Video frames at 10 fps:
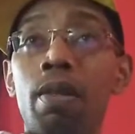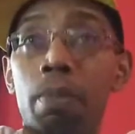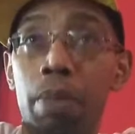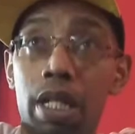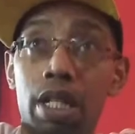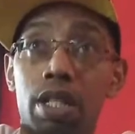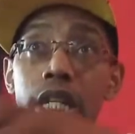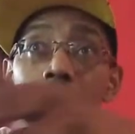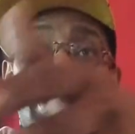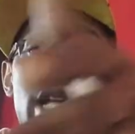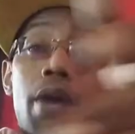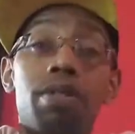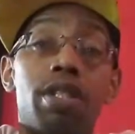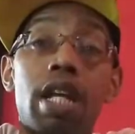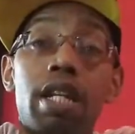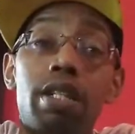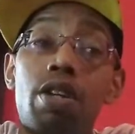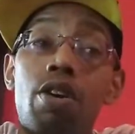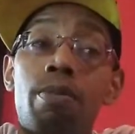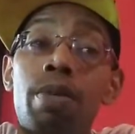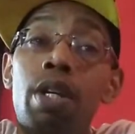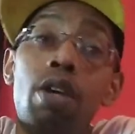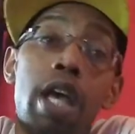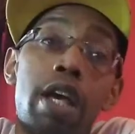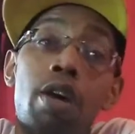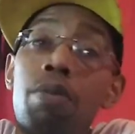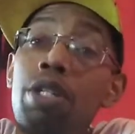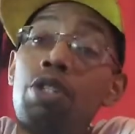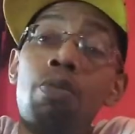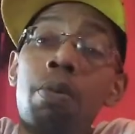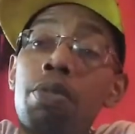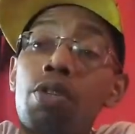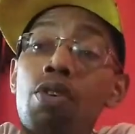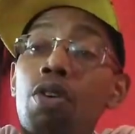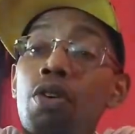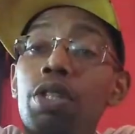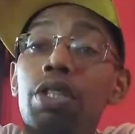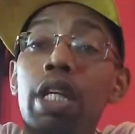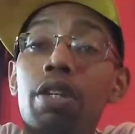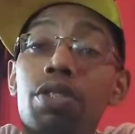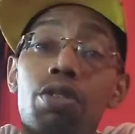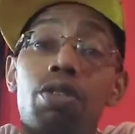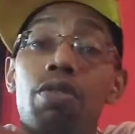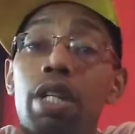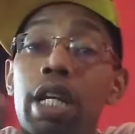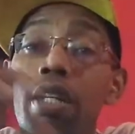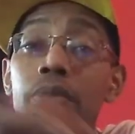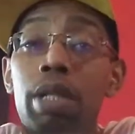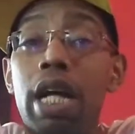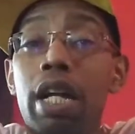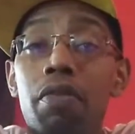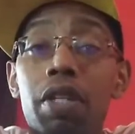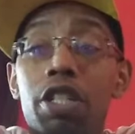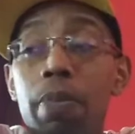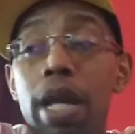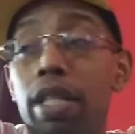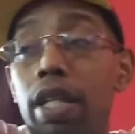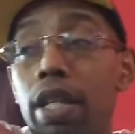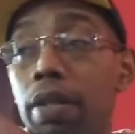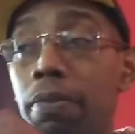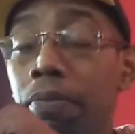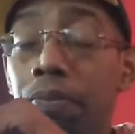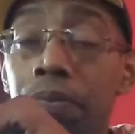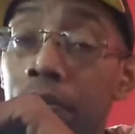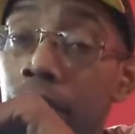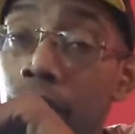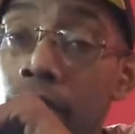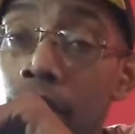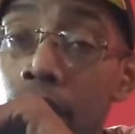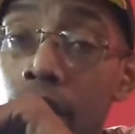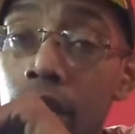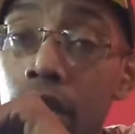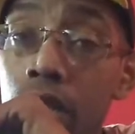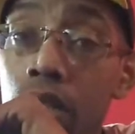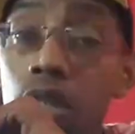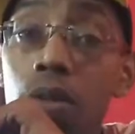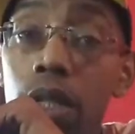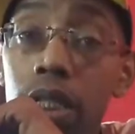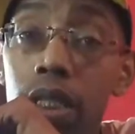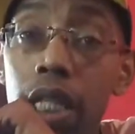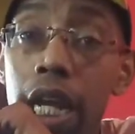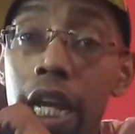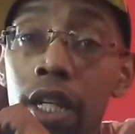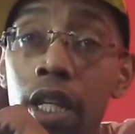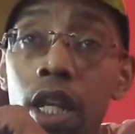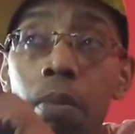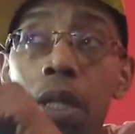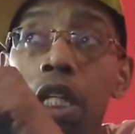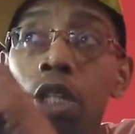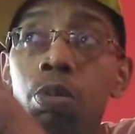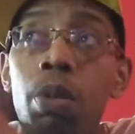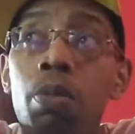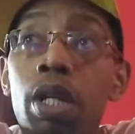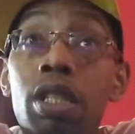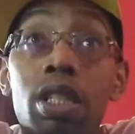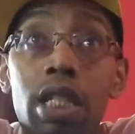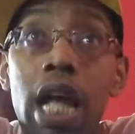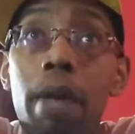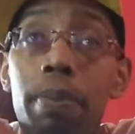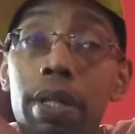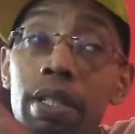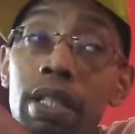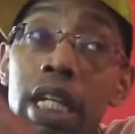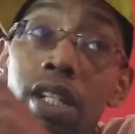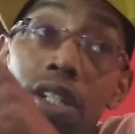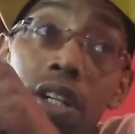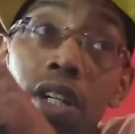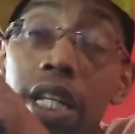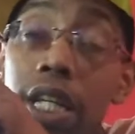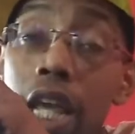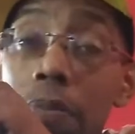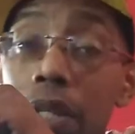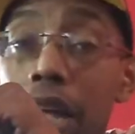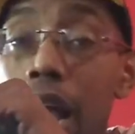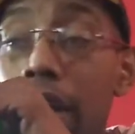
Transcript: Because niggas that was selling dope, hell, we knew we was going to go to jail sooner or later. We kind of expected it. Do you understand? Because we wasn't stopping until they came and got